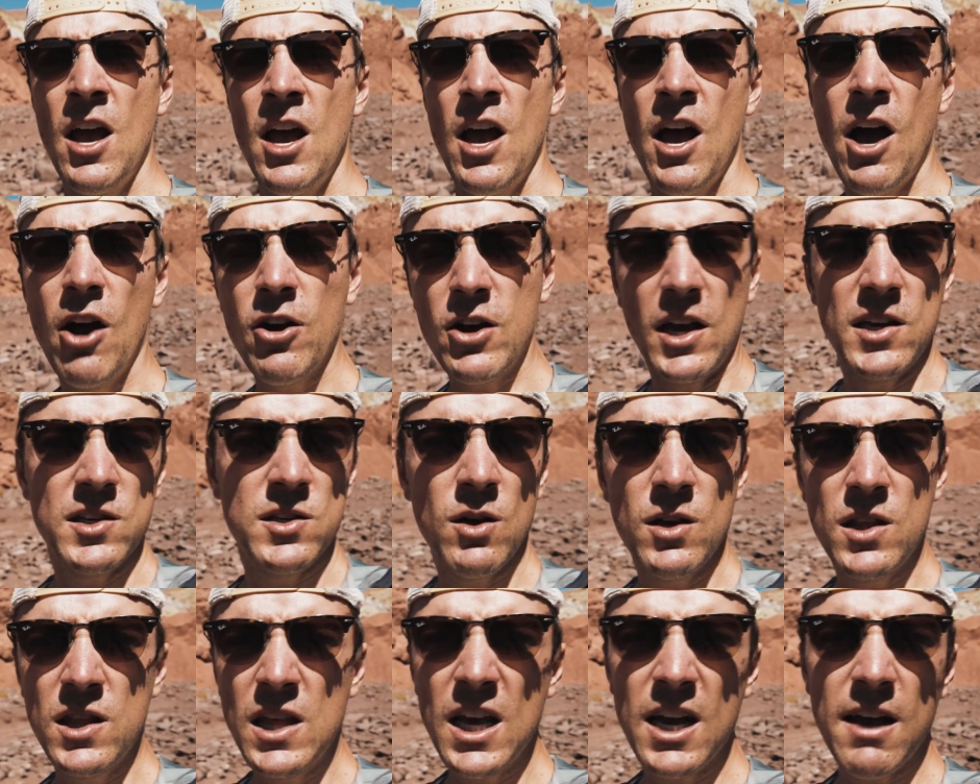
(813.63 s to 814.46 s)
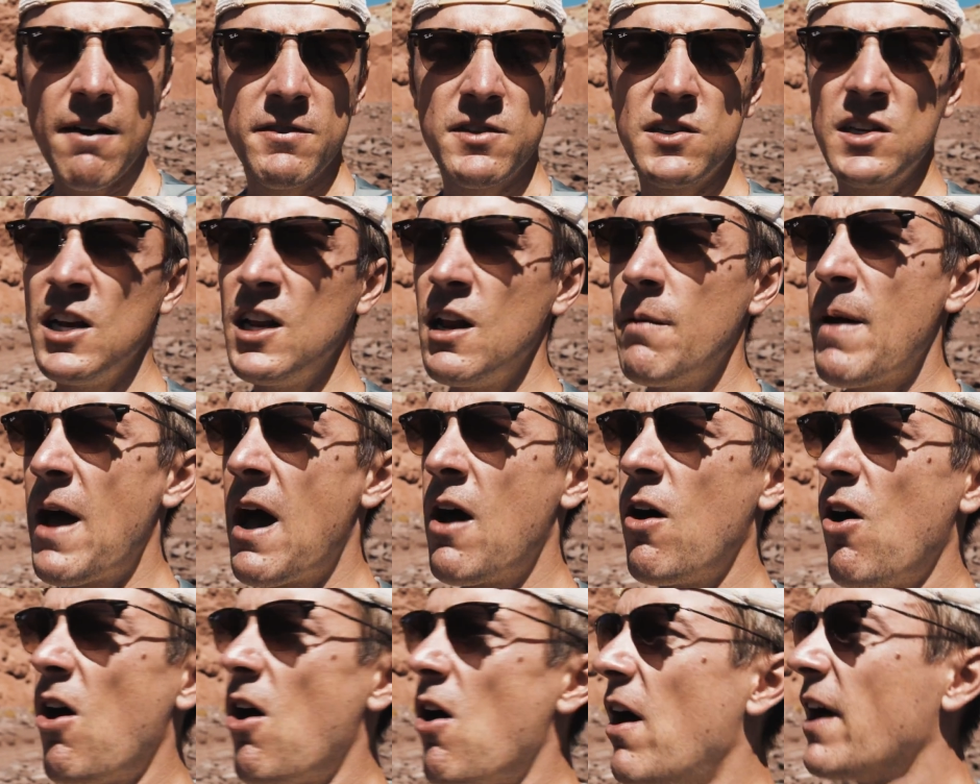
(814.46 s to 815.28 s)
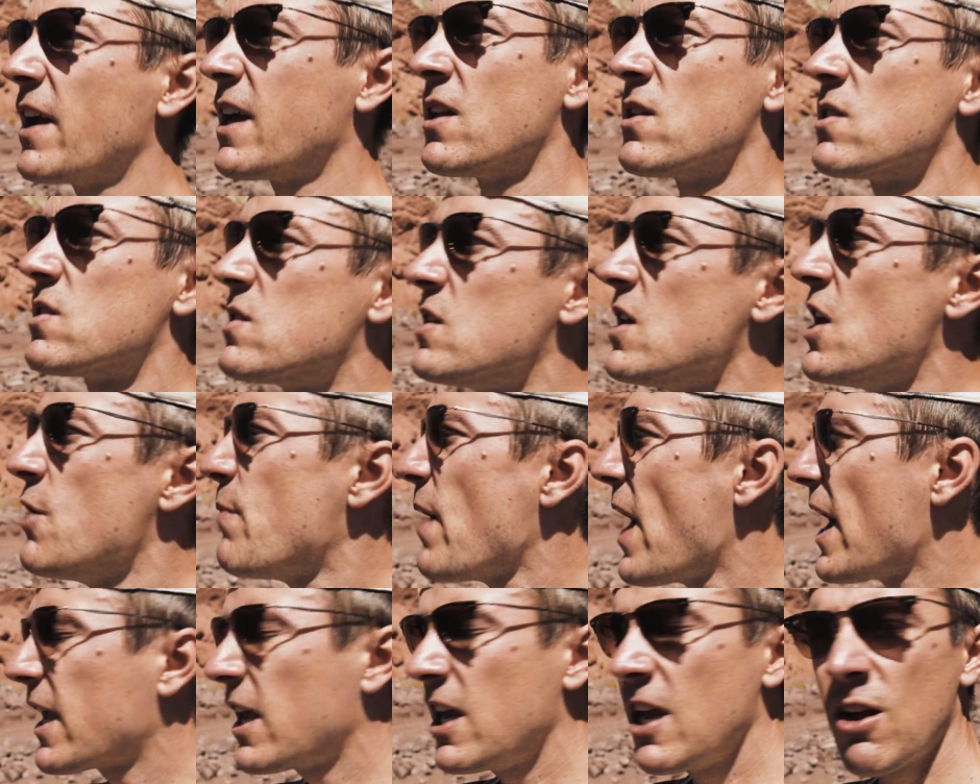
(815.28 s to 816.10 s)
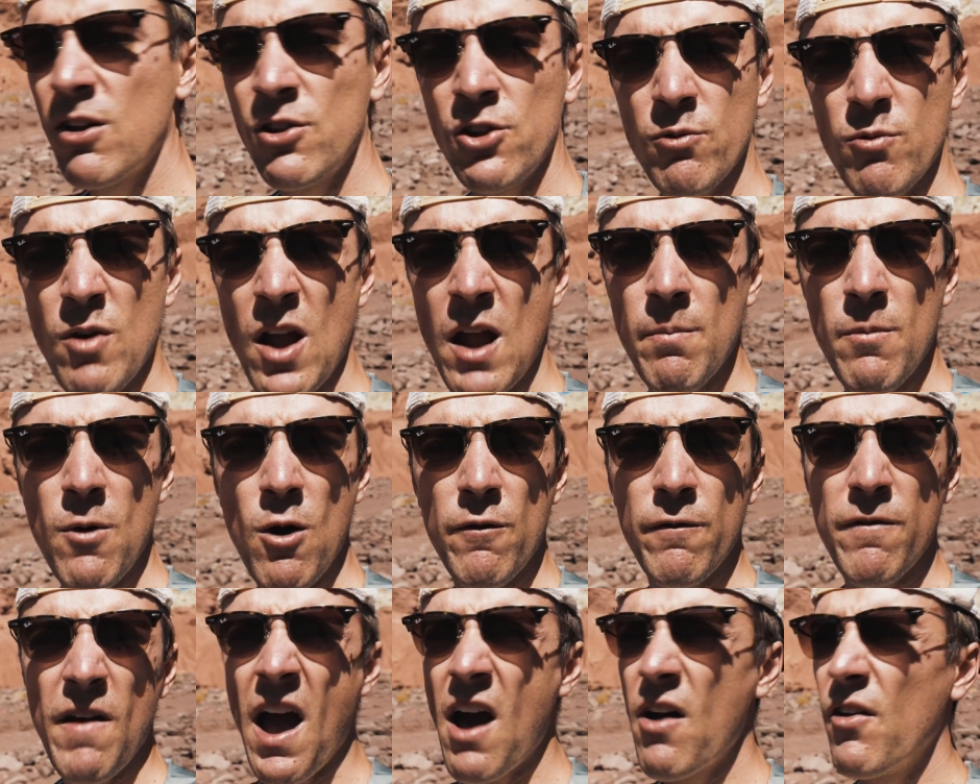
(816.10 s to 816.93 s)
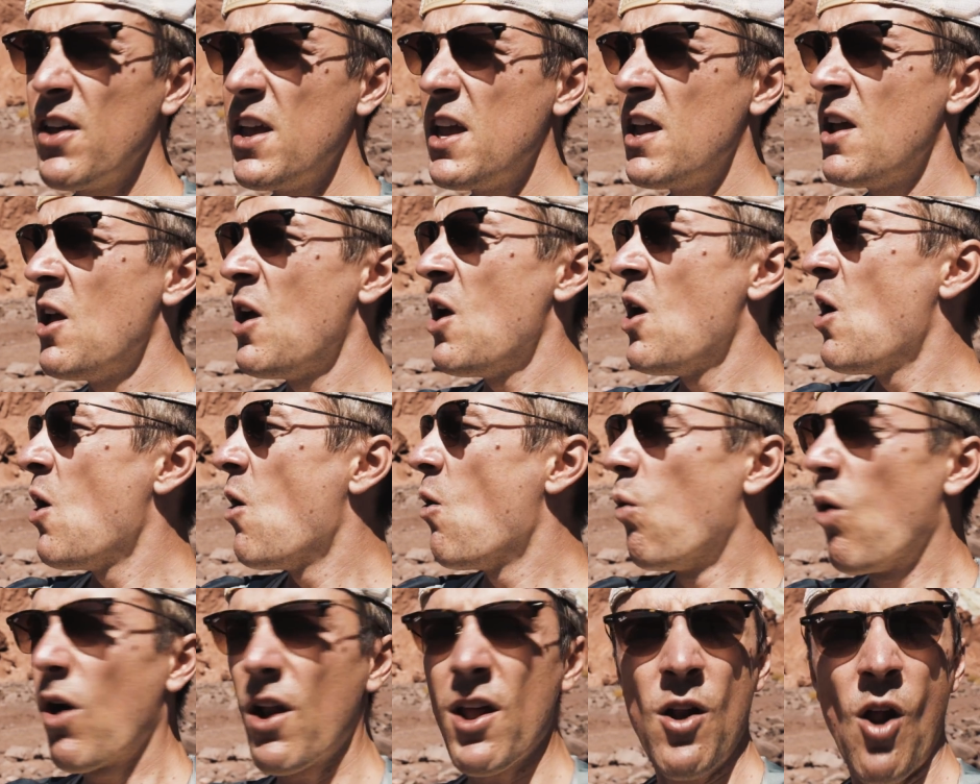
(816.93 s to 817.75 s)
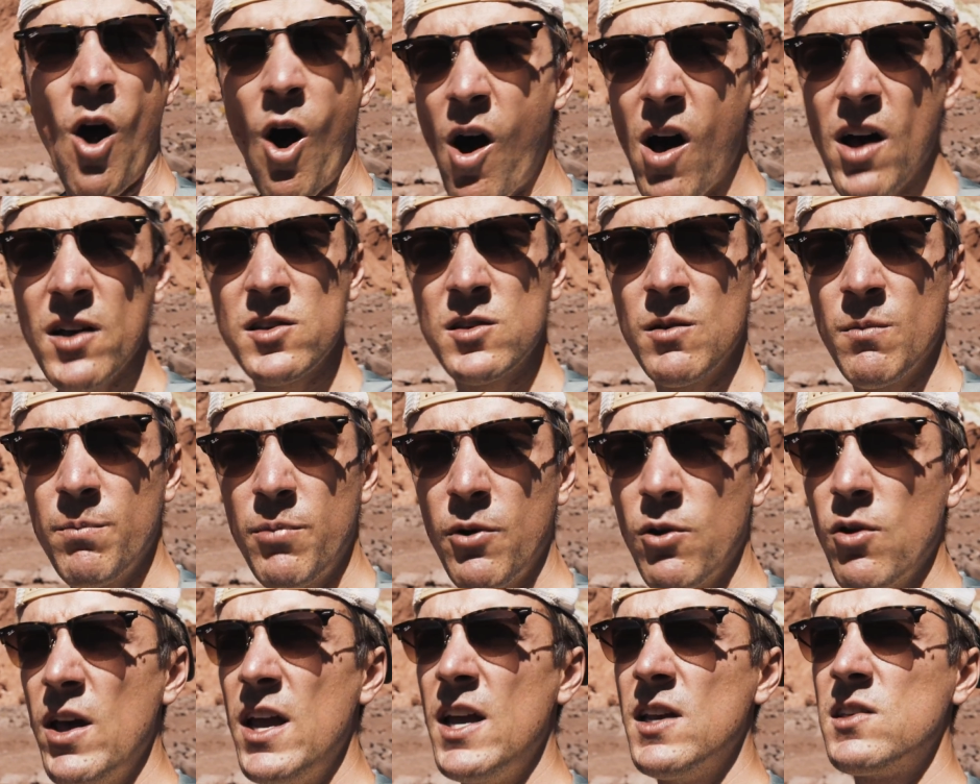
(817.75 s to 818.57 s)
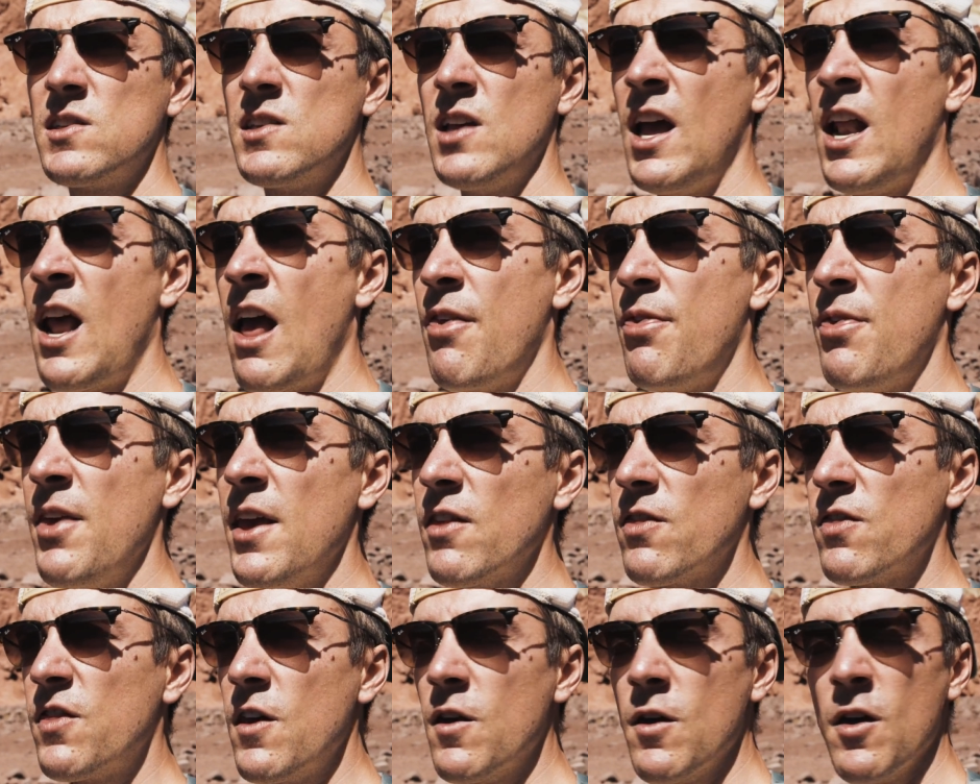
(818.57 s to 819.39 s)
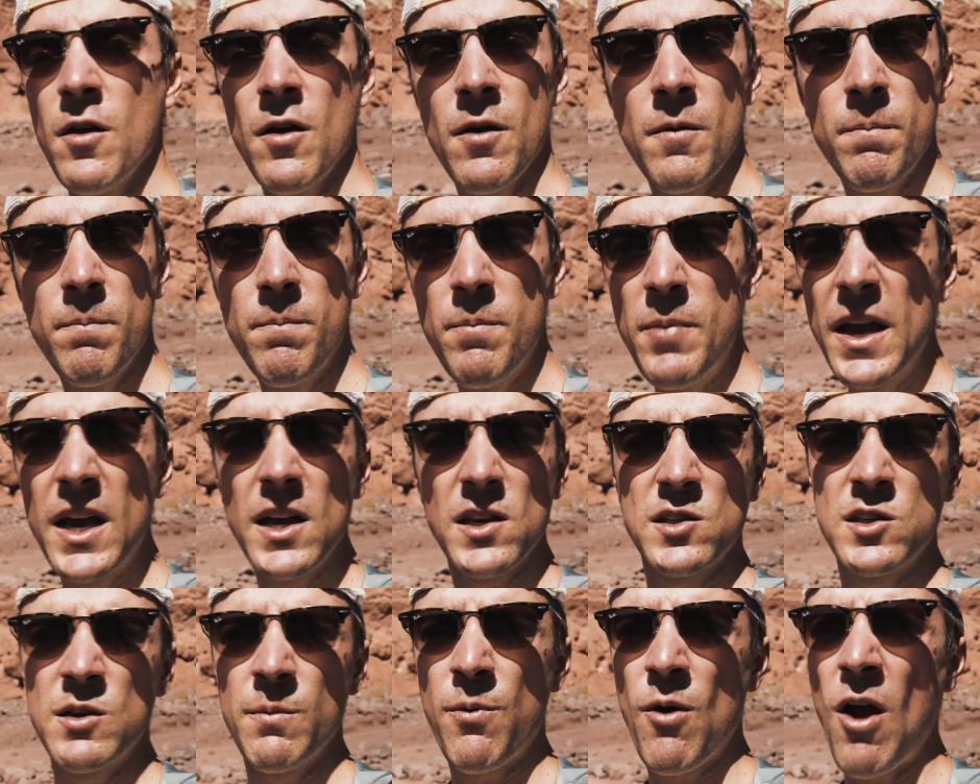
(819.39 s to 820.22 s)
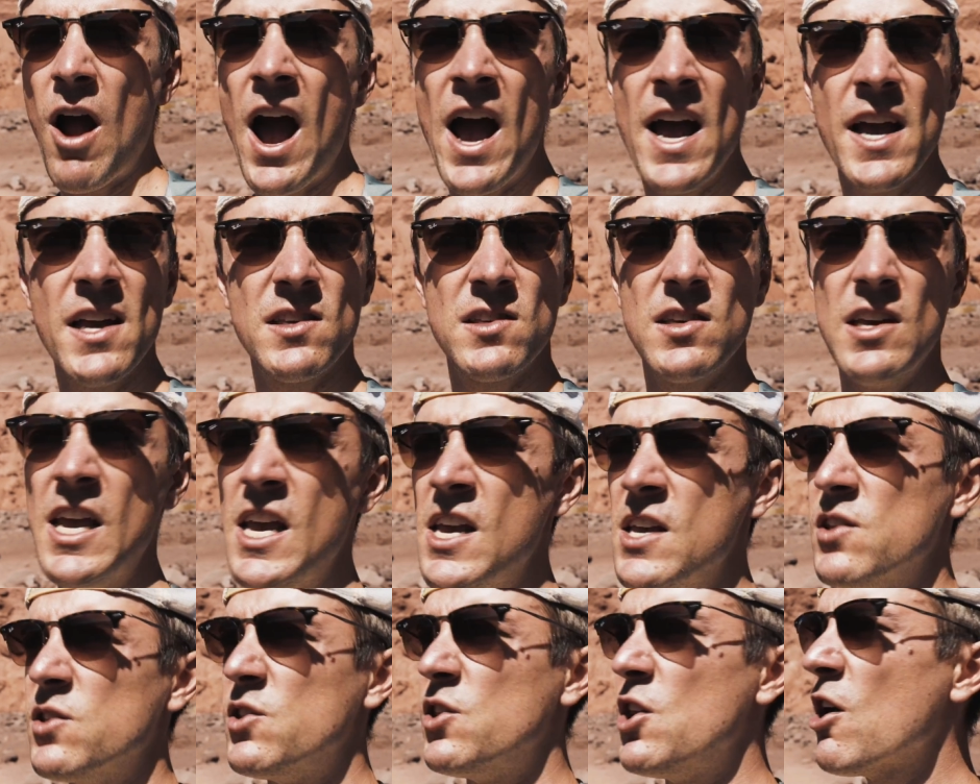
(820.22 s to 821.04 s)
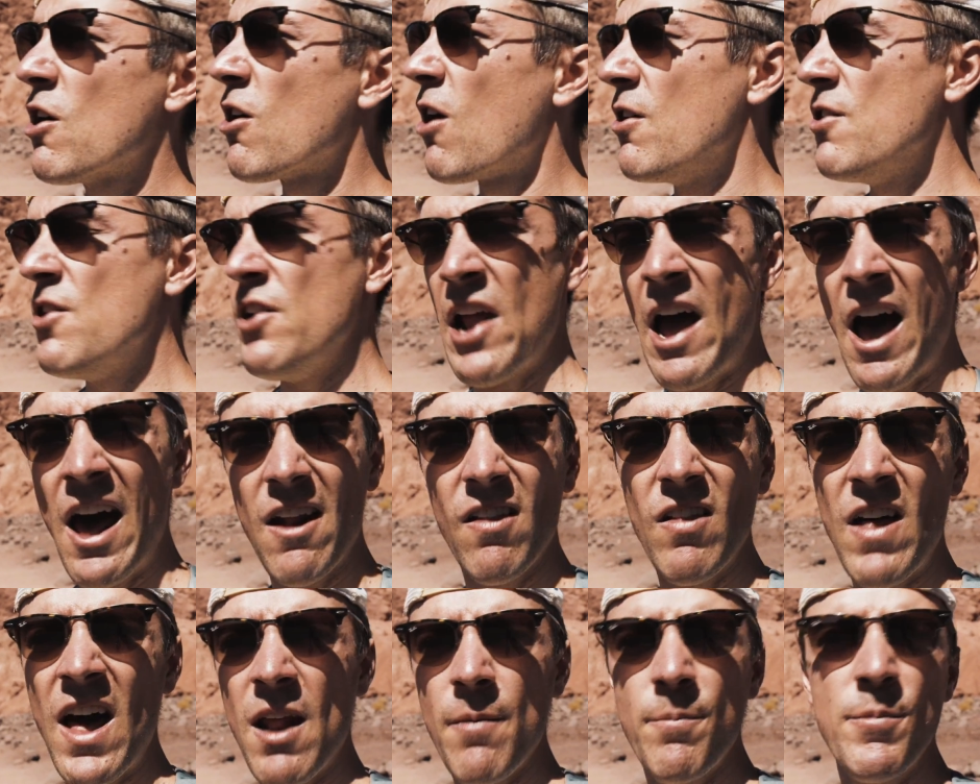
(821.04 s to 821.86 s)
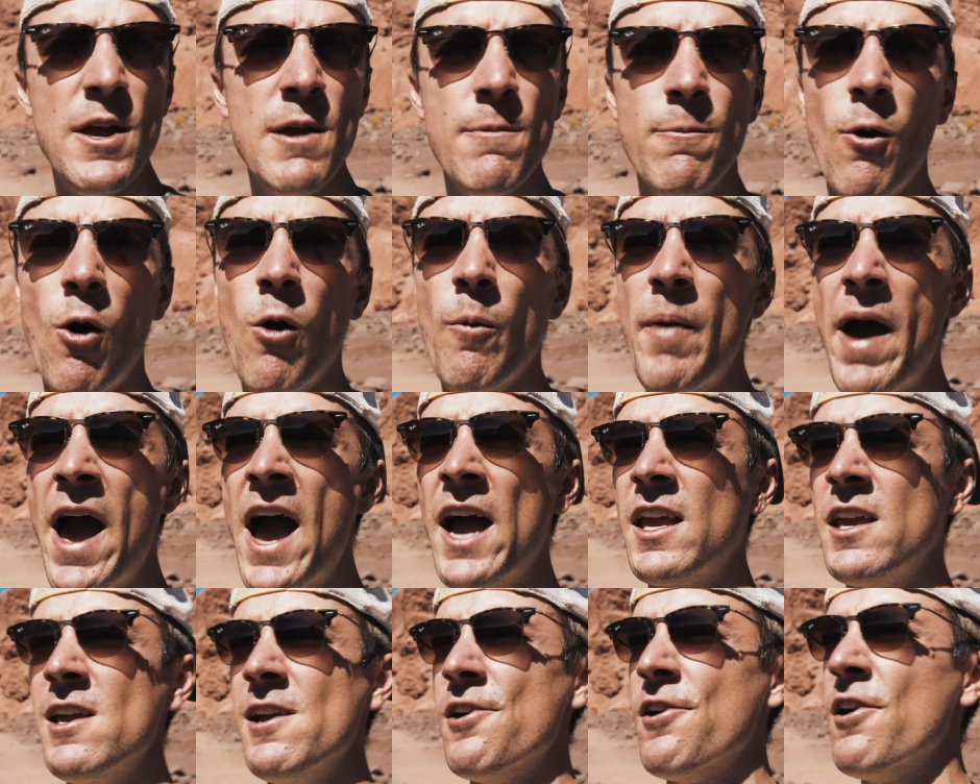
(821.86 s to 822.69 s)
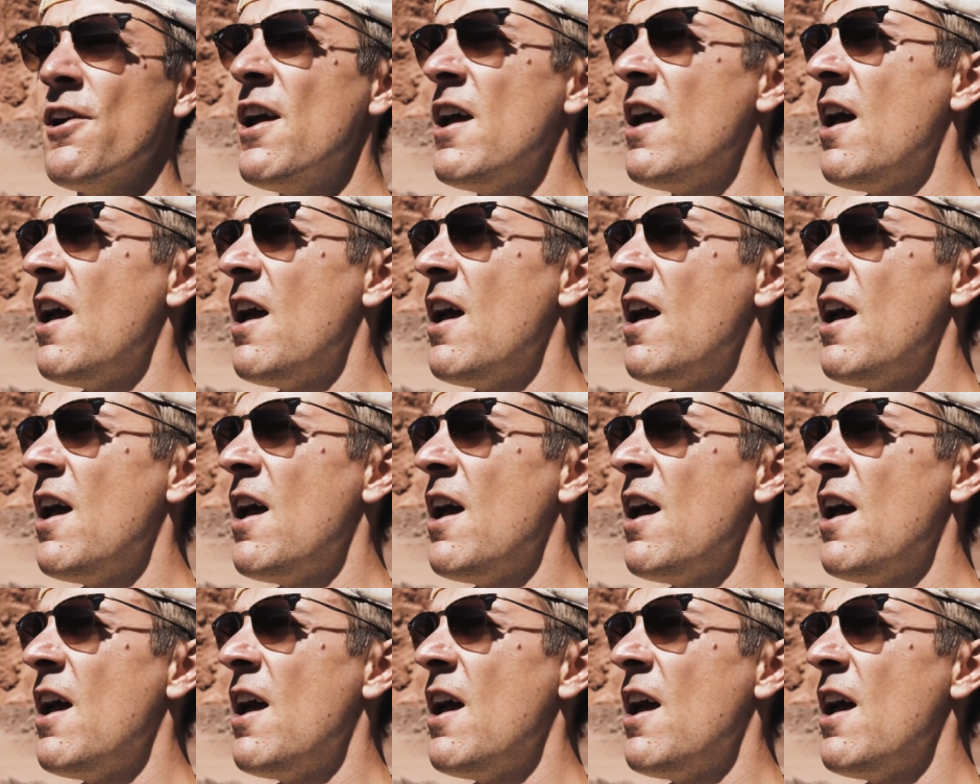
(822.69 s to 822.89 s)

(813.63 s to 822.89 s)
Okay, so I think I've seen about all I can see back here in the Rainbow Valley. What an awesome place. And I think the biggest surprise is there are not a lot of people back here.